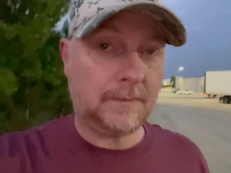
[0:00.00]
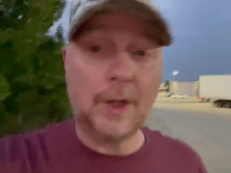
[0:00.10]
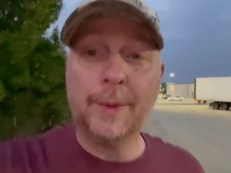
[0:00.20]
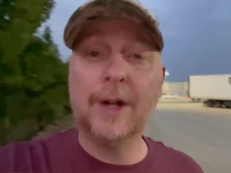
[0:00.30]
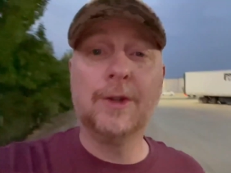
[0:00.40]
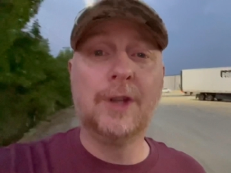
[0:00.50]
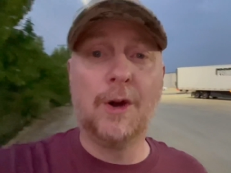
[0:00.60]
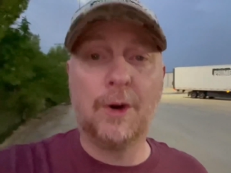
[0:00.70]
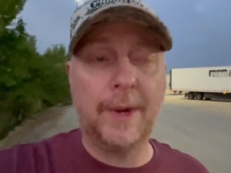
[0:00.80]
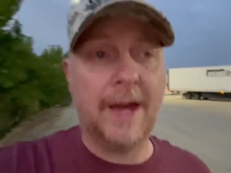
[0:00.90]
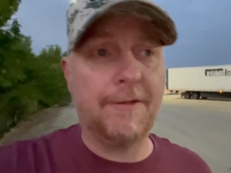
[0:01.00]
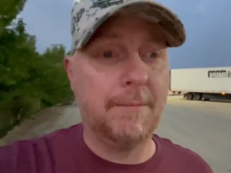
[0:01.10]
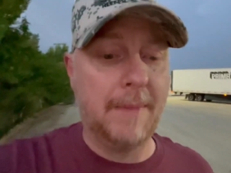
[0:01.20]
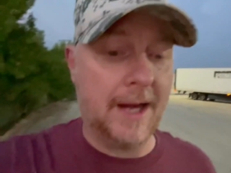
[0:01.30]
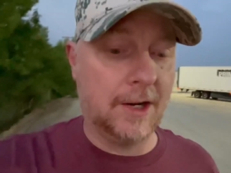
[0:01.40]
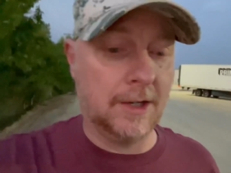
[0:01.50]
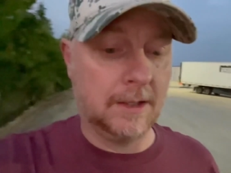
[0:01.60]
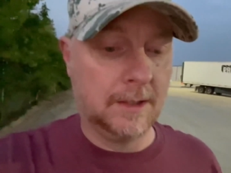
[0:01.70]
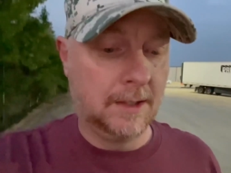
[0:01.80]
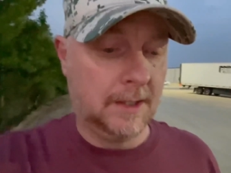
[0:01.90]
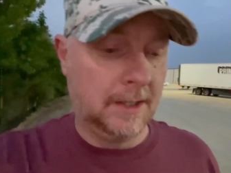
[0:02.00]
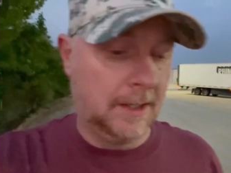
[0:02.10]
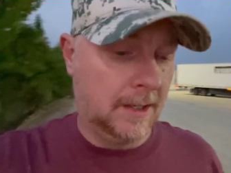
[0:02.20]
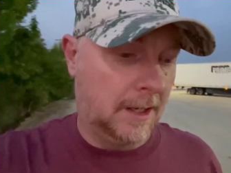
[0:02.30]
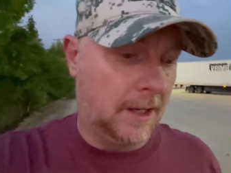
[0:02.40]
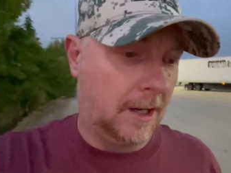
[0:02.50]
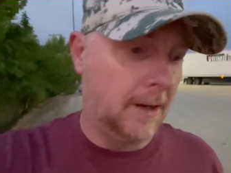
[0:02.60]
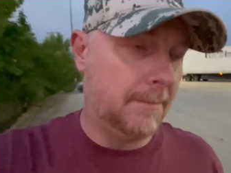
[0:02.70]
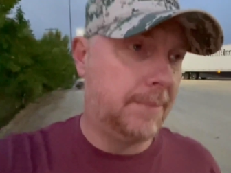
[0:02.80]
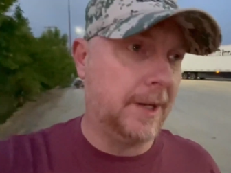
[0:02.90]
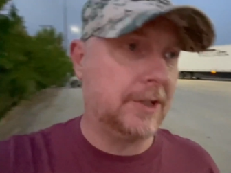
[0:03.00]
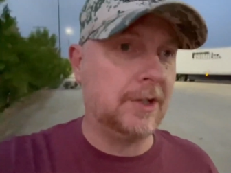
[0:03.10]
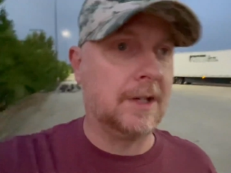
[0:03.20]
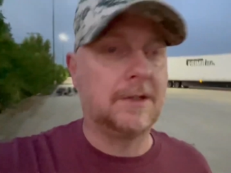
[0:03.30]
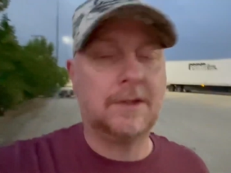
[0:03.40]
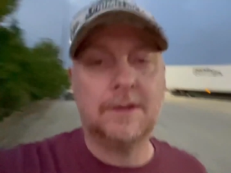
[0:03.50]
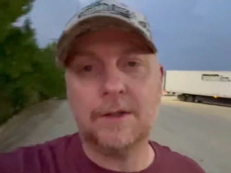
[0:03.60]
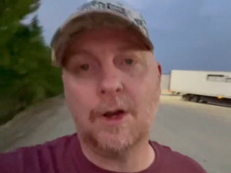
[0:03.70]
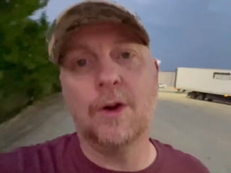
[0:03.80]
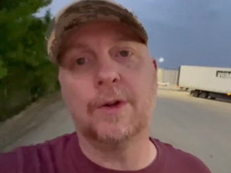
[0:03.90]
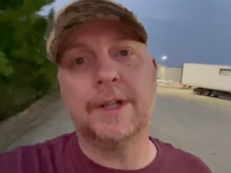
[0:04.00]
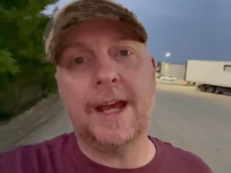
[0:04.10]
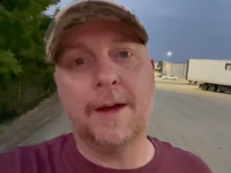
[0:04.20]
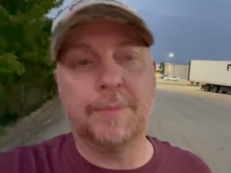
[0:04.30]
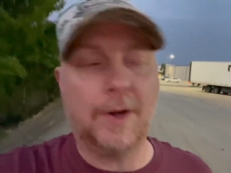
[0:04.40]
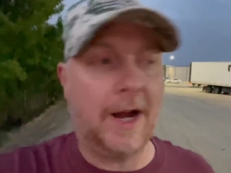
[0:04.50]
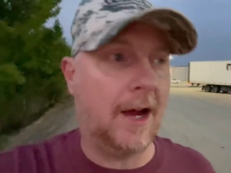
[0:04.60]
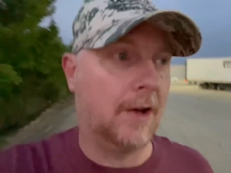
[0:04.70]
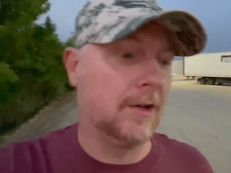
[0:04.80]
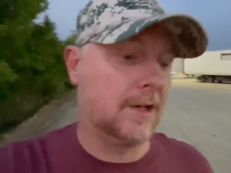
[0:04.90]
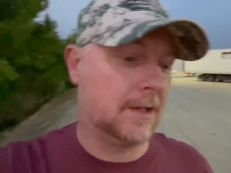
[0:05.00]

We don't know her, we haven't met her, um, but just so damn proud